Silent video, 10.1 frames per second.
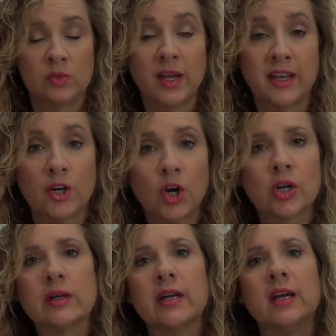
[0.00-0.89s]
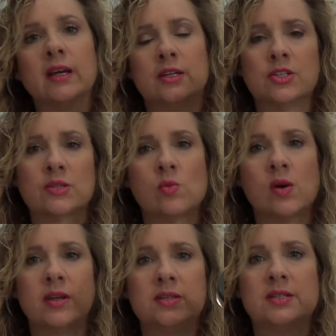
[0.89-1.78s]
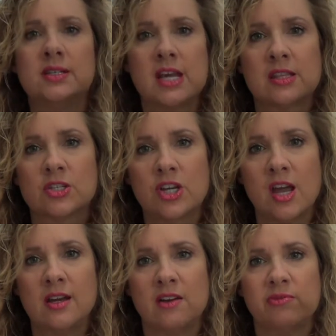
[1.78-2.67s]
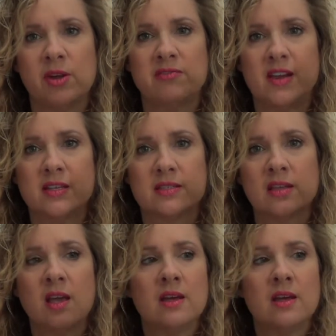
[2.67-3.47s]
like in a hurry, and I just wanted to take the shine off my face.